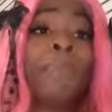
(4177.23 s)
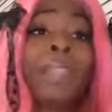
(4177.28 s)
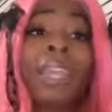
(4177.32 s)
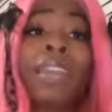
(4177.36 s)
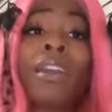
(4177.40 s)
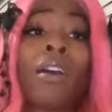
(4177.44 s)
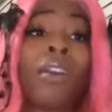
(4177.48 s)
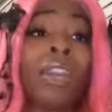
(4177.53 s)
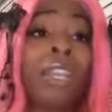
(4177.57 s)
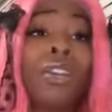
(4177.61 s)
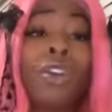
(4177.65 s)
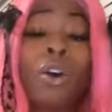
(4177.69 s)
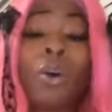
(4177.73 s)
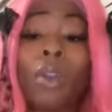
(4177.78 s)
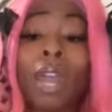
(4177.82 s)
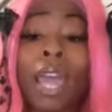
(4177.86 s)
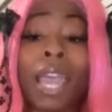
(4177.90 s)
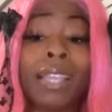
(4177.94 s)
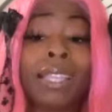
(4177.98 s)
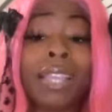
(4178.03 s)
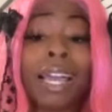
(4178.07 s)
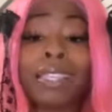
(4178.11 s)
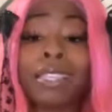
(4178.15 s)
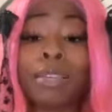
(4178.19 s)
They already know
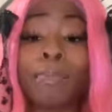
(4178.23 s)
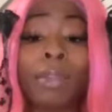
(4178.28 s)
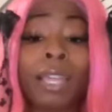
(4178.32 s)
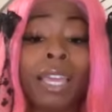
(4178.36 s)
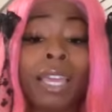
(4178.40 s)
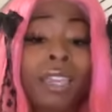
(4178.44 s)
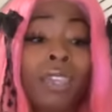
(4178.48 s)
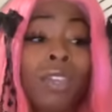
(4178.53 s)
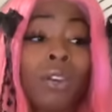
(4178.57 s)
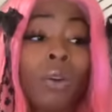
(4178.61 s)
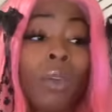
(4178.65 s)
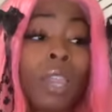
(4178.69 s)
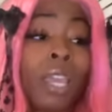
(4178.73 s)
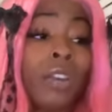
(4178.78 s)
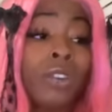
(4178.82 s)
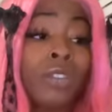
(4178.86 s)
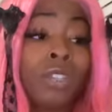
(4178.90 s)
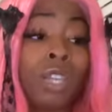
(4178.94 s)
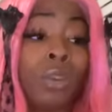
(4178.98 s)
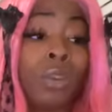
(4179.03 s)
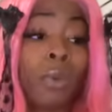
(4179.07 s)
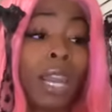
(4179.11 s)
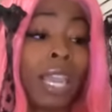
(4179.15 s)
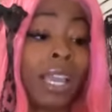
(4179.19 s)
like not to play in your
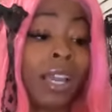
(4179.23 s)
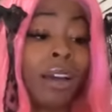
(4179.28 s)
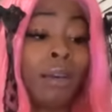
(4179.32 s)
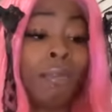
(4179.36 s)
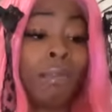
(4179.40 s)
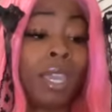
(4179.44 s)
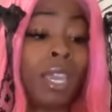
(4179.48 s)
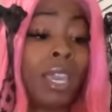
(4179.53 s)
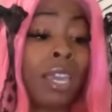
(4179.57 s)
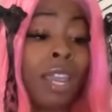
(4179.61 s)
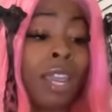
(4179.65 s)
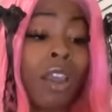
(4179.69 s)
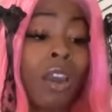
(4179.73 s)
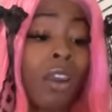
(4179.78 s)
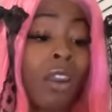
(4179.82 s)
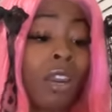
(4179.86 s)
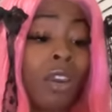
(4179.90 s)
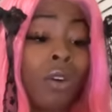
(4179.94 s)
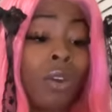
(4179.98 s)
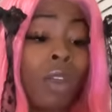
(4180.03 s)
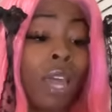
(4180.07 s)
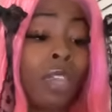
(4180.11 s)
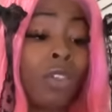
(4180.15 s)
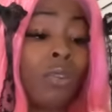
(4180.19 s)
energy when they come in. They already
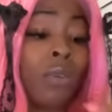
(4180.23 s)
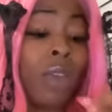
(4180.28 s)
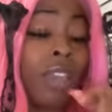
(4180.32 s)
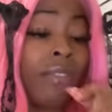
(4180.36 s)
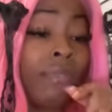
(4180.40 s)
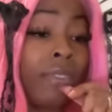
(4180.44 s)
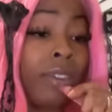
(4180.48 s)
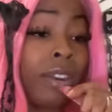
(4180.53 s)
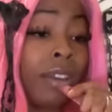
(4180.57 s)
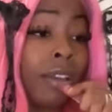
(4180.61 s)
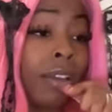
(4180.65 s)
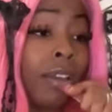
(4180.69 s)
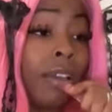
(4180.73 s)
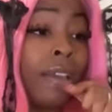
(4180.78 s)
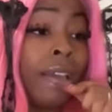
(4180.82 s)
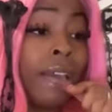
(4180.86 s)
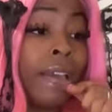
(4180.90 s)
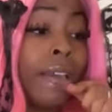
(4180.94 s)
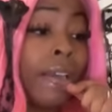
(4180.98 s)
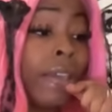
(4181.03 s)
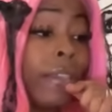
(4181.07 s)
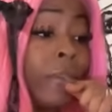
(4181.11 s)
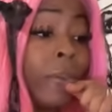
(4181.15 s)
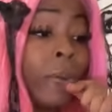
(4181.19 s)
know like you ain't for the,
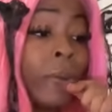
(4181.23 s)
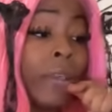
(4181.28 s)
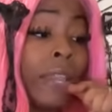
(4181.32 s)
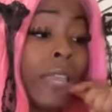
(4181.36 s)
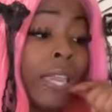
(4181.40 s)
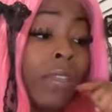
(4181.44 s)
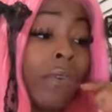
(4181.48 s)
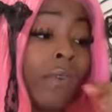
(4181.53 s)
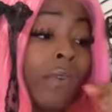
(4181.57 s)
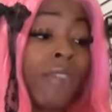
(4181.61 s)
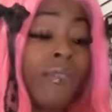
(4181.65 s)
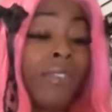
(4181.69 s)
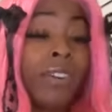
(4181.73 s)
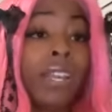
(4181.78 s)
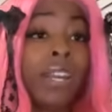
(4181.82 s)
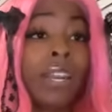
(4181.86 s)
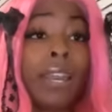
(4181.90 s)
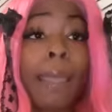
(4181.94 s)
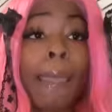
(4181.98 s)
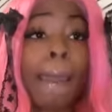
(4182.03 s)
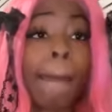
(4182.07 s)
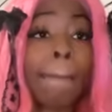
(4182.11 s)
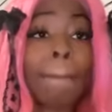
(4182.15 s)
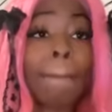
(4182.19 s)
you ain't you ain't for none of
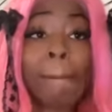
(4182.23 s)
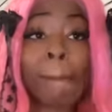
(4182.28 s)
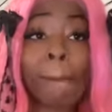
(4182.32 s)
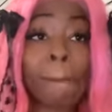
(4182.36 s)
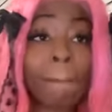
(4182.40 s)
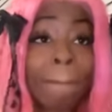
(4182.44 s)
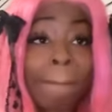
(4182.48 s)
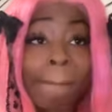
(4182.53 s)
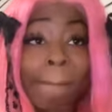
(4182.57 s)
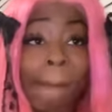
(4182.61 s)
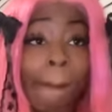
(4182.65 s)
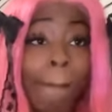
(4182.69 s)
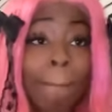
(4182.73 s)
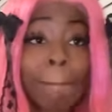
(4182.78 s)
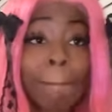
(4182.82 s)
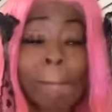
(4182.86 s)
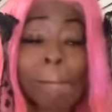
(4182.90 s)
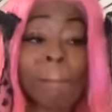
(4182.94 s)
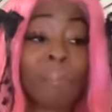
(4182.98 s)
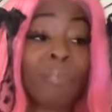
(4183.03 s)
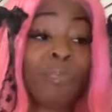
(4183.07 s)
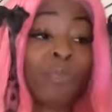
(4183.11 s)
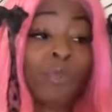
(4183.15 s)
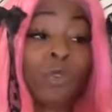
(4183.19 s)
that.
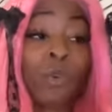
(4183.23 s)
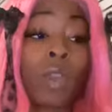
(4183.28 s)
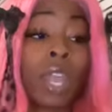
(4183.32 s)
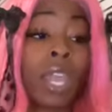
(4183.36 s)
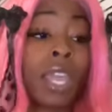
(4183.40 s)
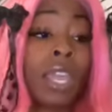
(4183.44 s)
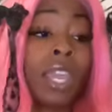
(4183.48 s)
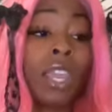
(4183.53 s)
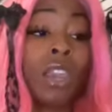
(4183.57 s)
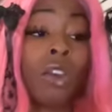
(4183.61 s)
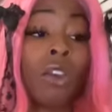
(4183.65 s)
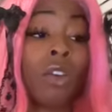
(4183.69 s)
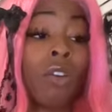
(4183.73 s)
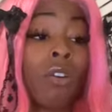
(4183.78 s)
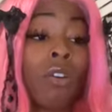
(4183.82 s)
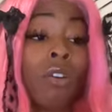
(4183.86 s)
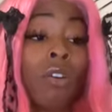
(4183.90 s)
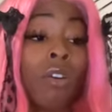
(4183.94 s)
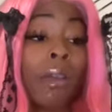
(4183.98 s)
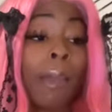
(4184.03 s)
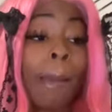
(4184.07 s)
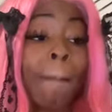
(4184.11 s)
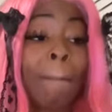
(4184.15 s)
You ain't here.